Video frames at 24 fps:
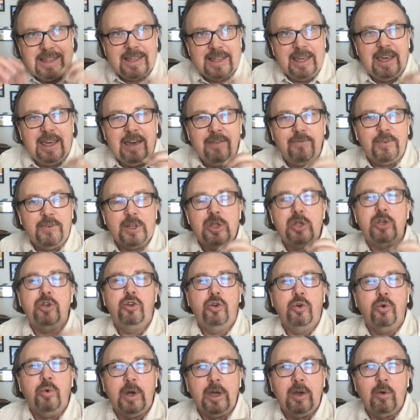see if it's
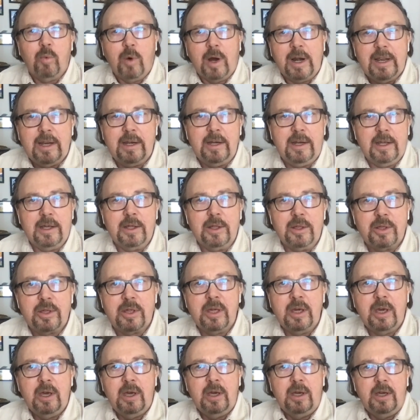doing what it
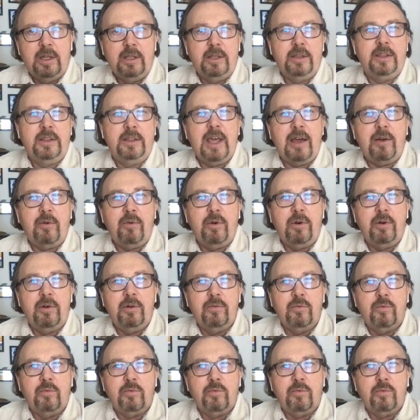is that